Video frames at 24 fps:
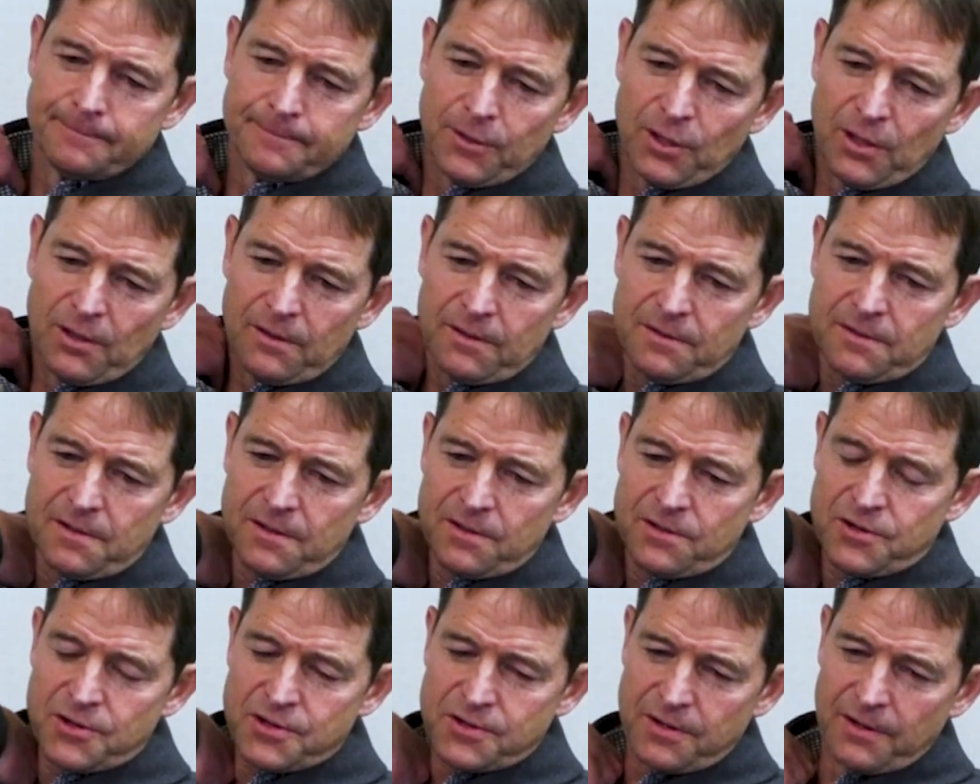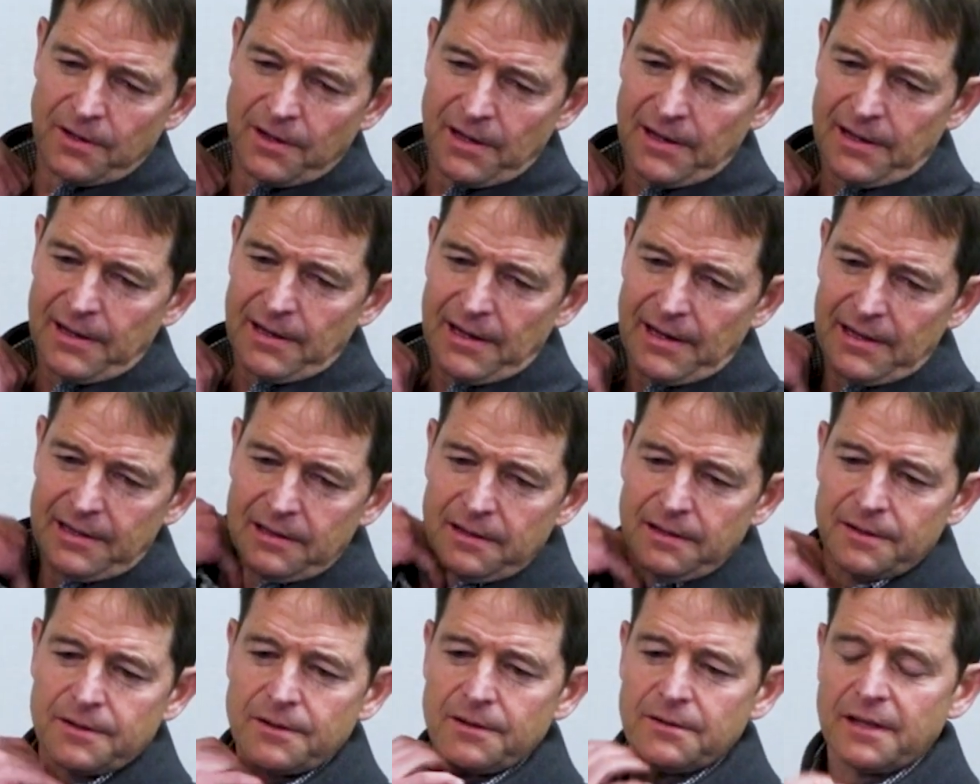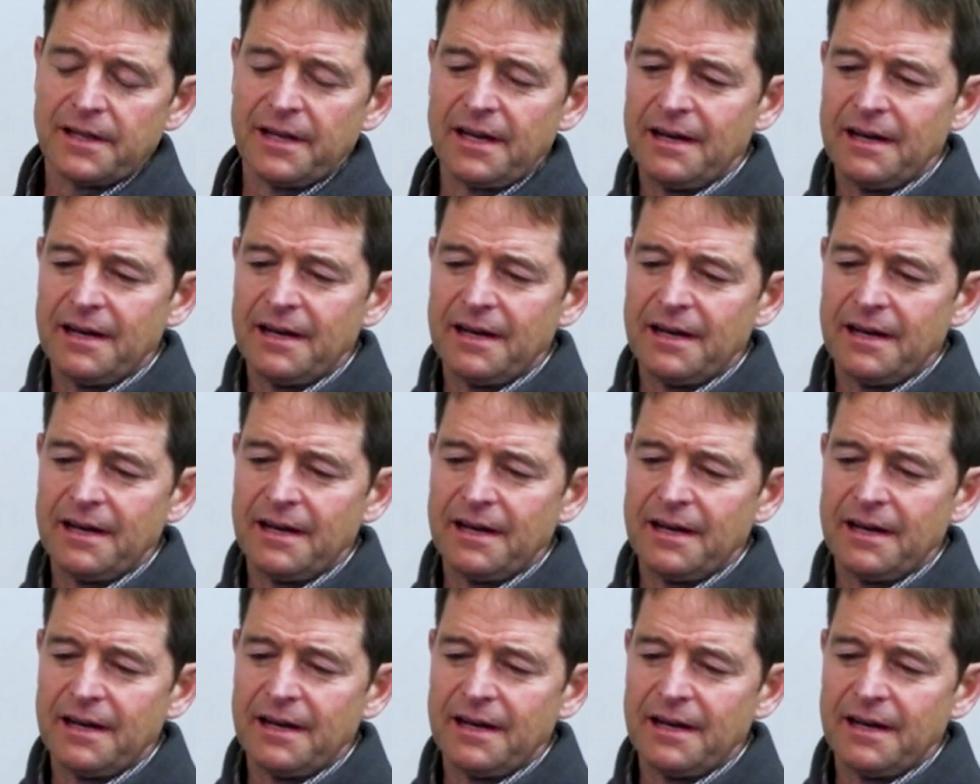It's interesting. I literally